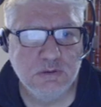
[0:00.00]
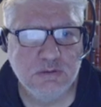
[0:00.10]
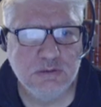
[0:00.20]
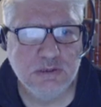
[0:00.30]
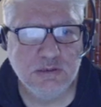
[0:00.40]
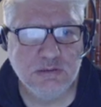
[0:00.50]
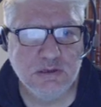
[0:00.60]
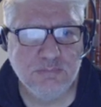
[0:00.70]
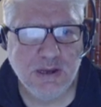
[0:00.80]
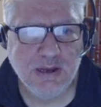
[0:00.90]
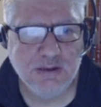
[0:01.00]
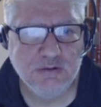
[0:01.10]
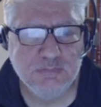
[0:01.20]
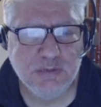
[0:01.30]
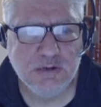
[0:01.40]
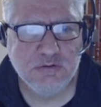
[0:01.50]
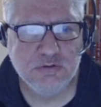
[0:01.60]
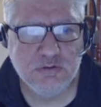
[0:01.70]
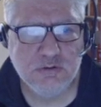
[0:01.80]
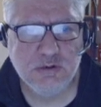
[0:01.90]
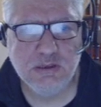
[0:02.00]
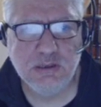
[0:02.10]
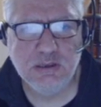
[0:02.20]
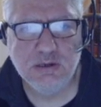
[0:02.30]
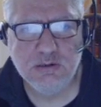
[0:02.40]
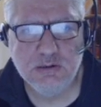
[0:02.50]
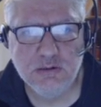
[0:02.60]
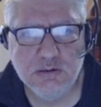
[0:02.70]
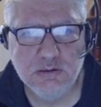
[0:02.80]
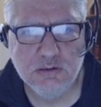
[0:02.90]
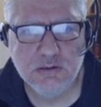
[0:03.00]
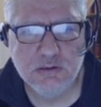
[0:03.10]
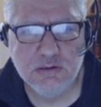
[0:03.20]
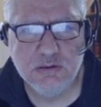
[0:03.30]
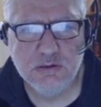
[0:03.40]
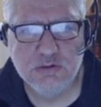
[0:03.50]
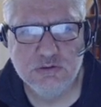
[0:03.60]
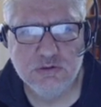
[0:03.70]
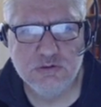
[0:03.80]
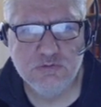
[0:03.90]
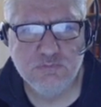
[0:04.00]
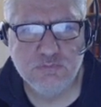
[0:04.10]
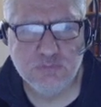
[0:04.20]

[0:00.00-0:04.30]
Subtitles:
the online package manager and search for